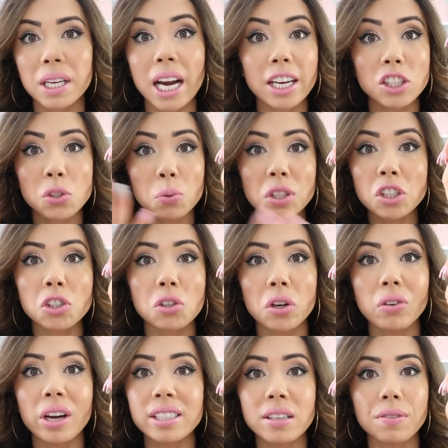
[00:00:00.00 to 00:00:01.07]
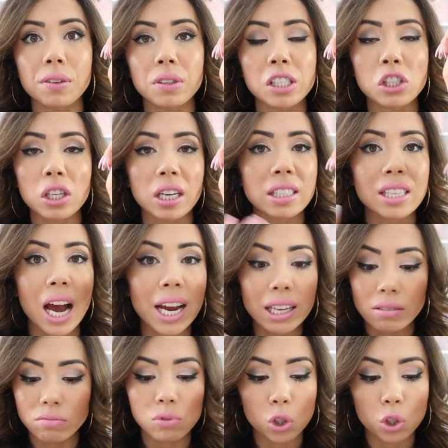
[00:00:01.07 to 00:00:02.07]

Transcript: But yeah, I just wanted to show you guys that foundation because I